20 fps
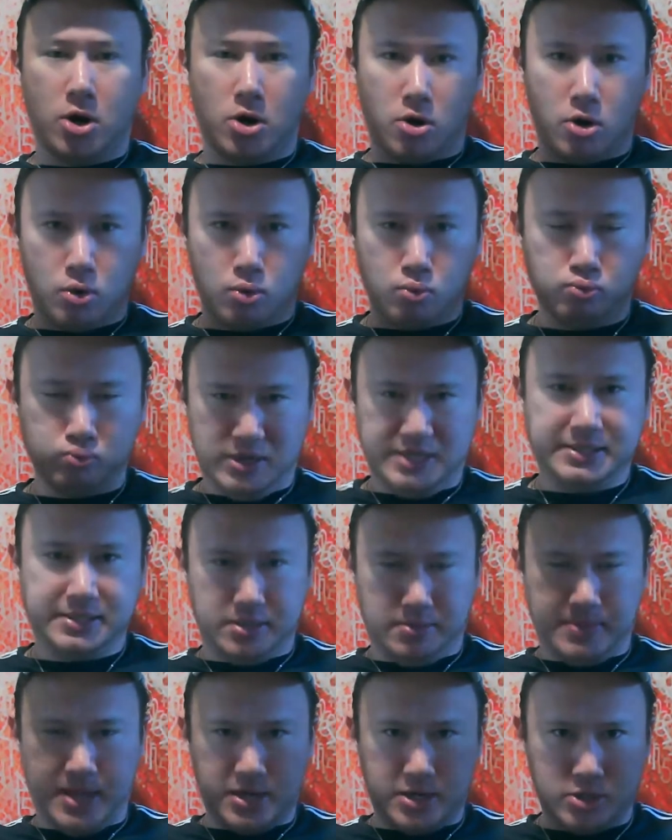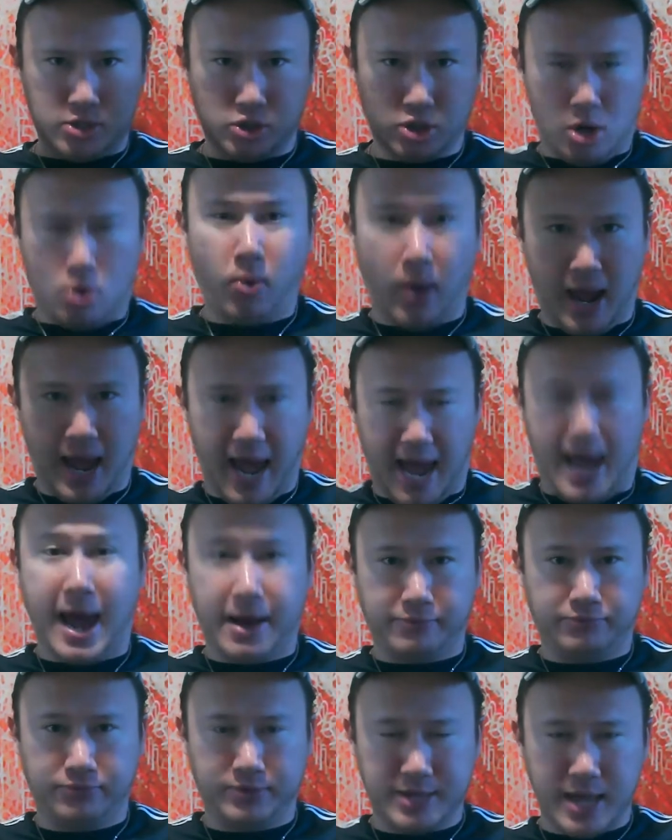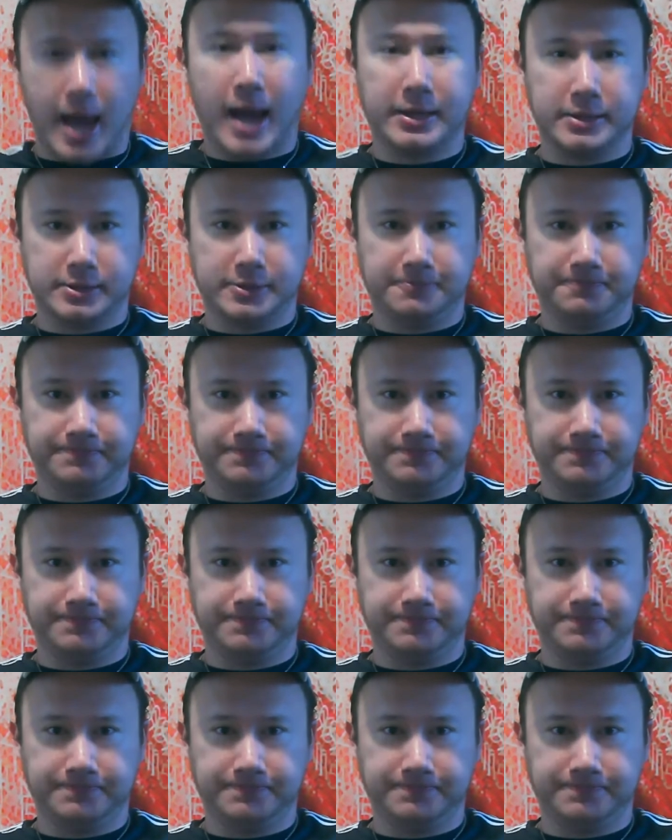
or wisdom that you don't have yet.